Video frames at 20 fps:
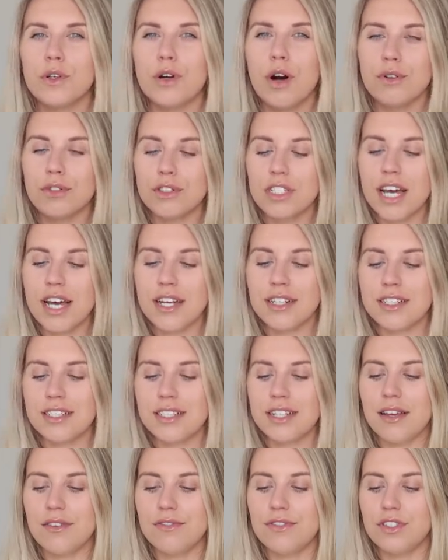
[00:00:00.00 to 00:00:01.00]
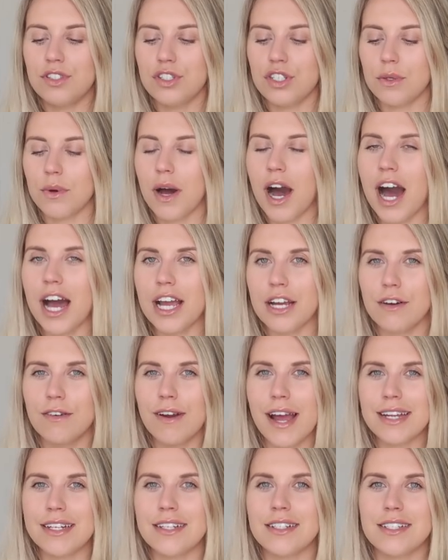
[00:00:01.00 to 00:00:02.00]
alternatives to higher
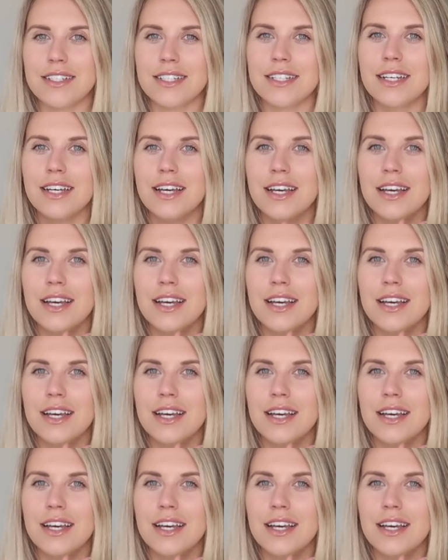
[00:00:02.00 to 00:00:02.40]
end